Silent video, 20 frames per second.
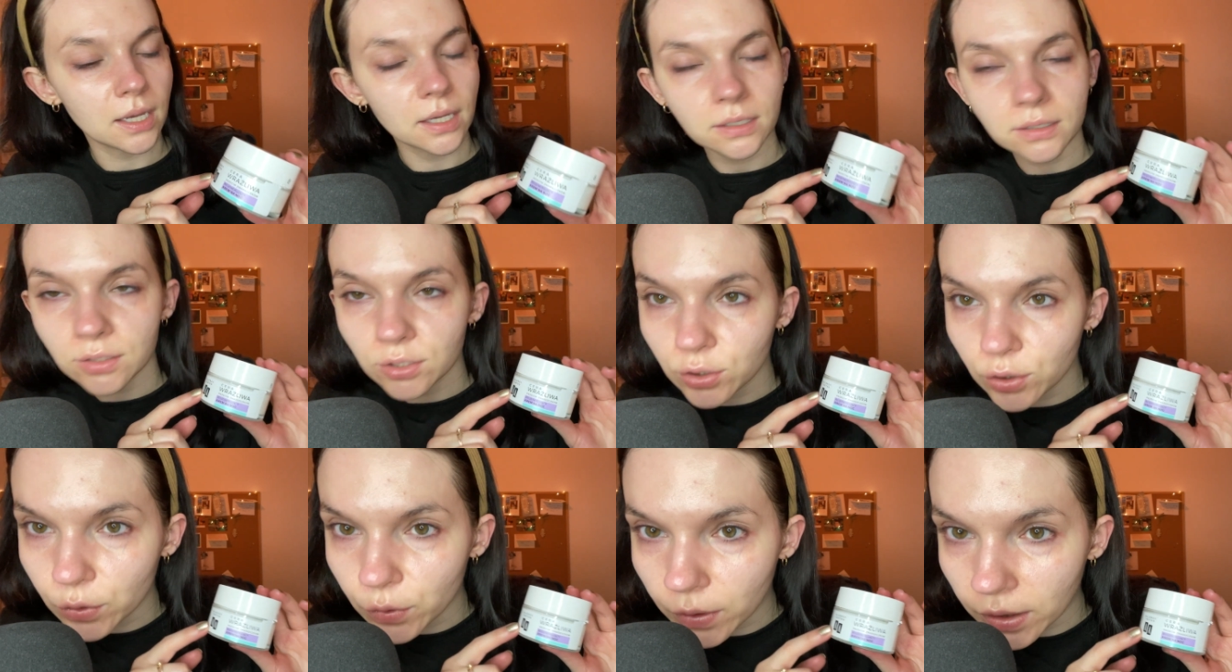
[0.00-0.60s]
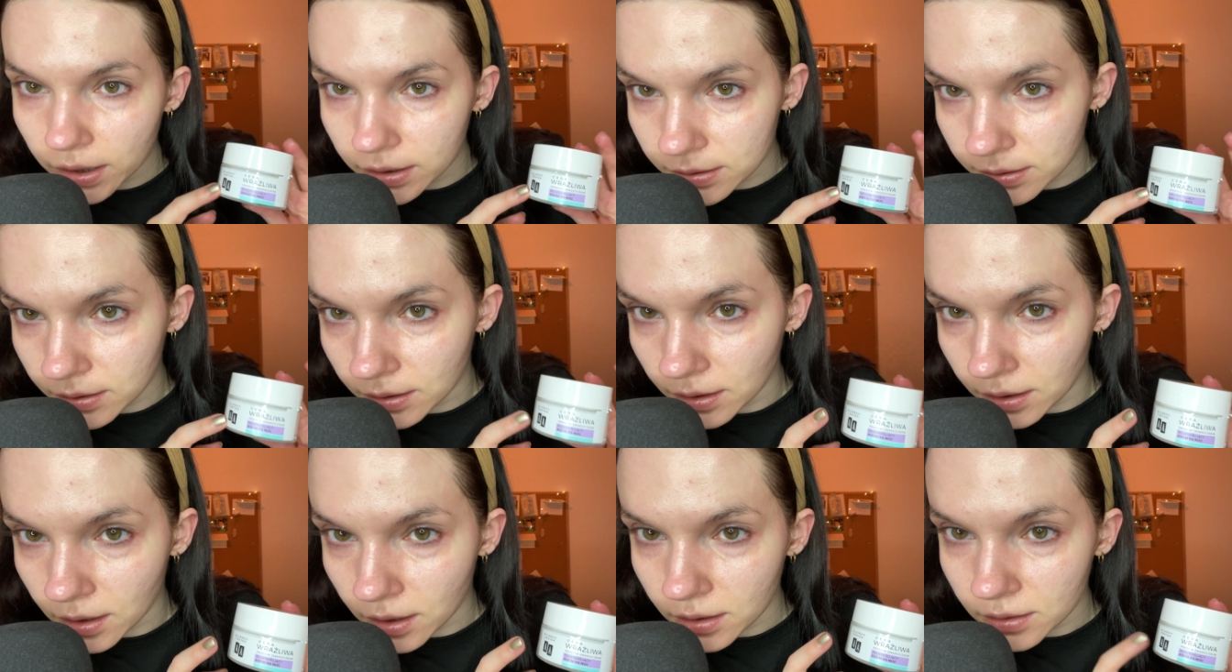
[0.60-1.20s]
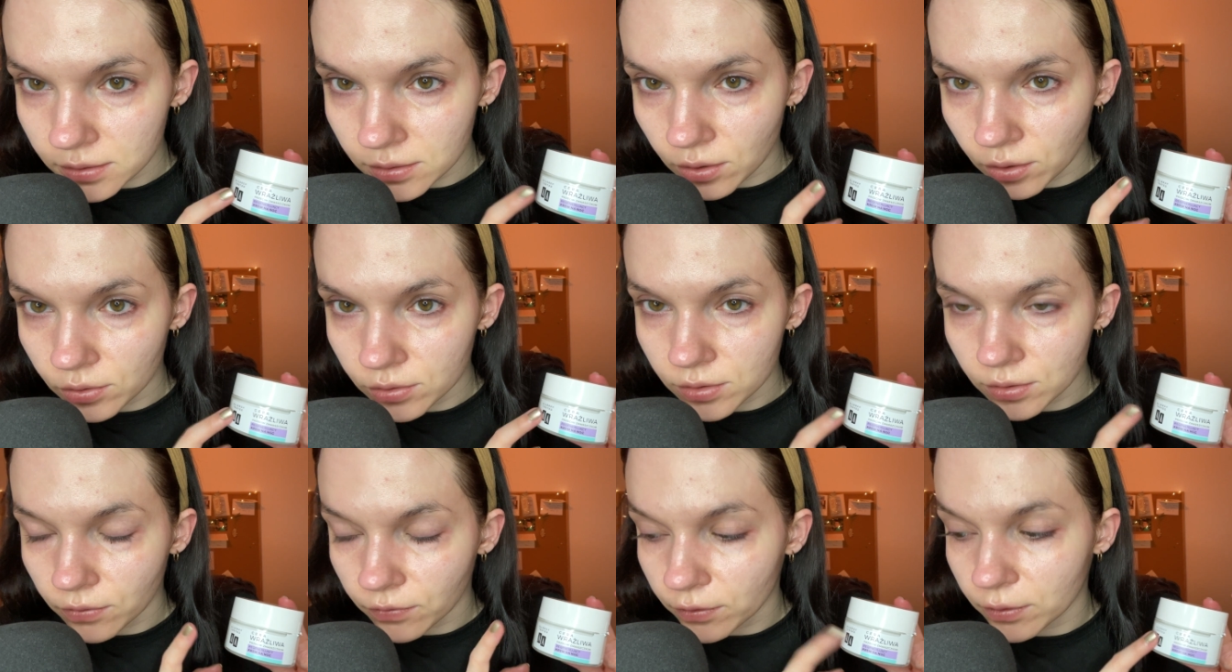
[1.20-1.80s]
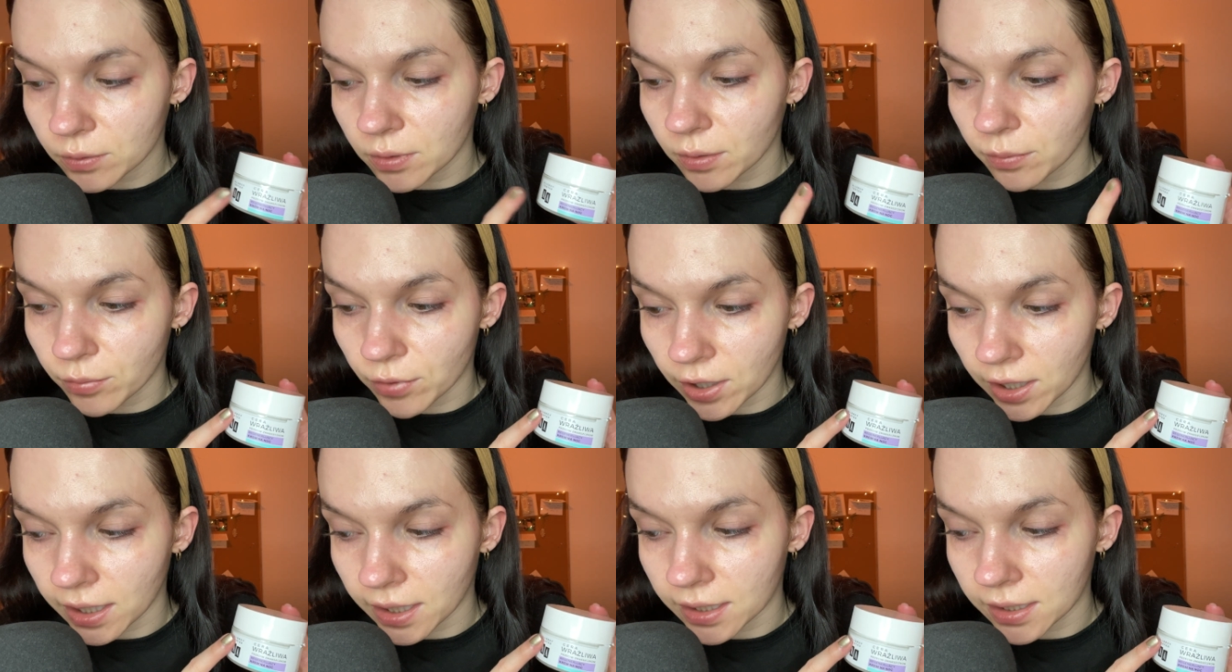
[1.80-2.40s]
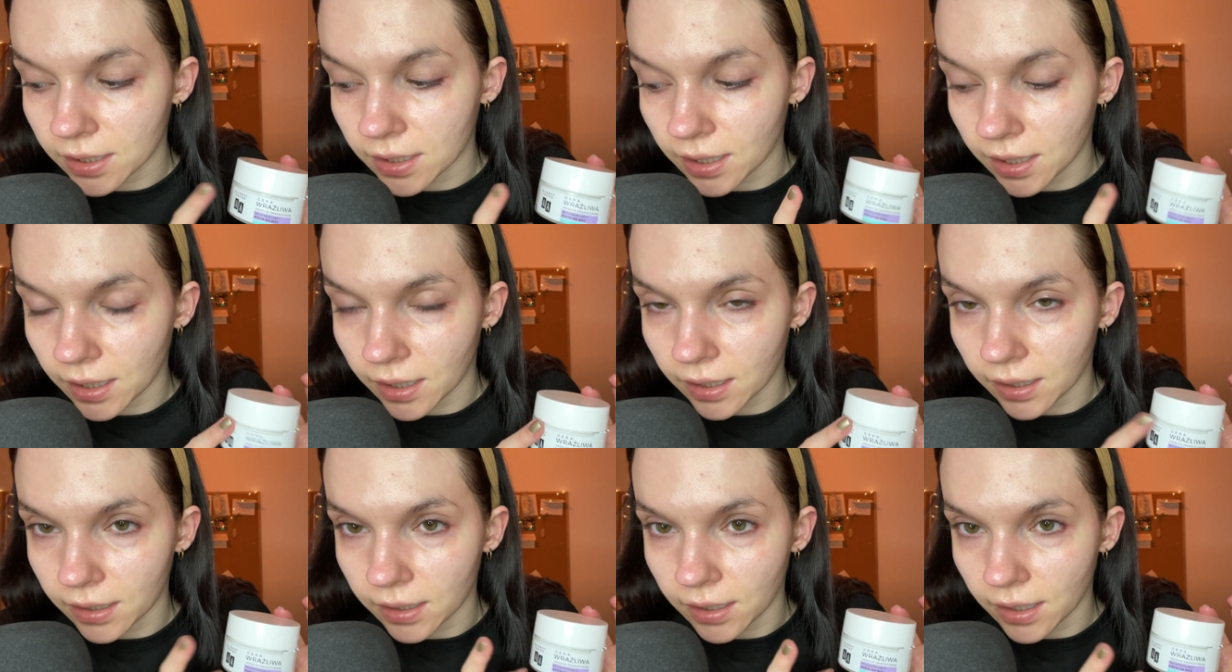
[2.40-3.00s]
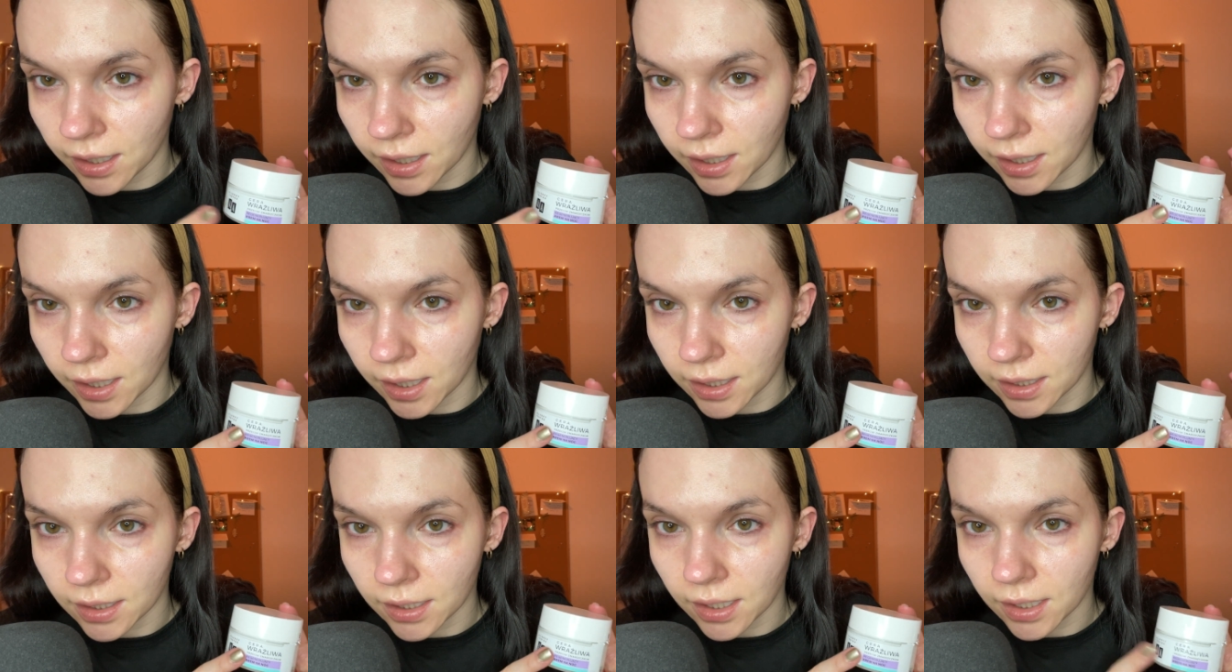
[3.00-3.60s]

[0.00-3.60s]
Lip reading: And you guessed it, it's also from the brand AA.